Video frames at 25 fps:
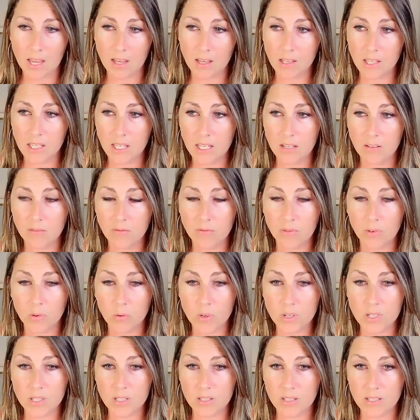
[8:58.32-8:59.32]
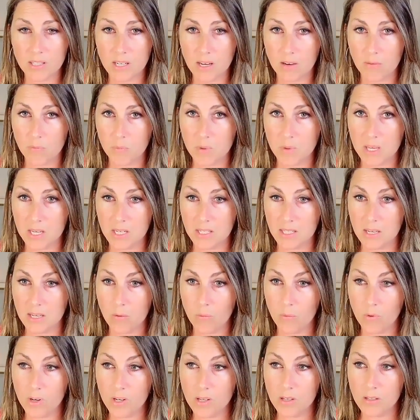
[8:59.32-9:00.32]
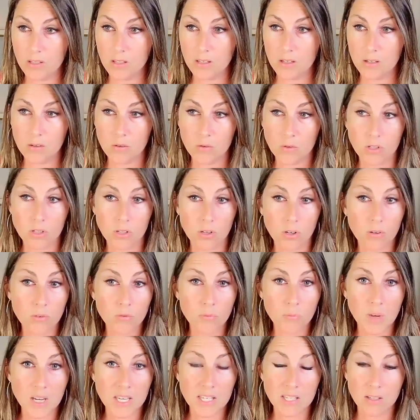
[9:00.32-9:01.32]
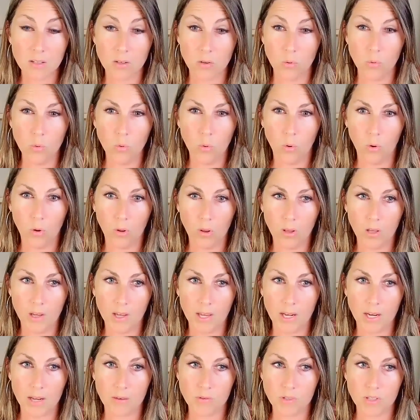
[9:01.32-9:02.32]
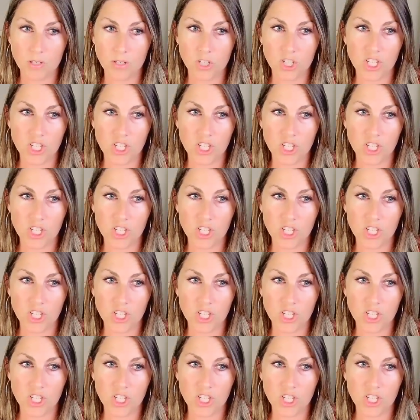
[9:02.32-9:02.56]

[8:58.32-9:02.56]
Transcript: cleaning floors and stuff because I wanted to serve my school. And I was a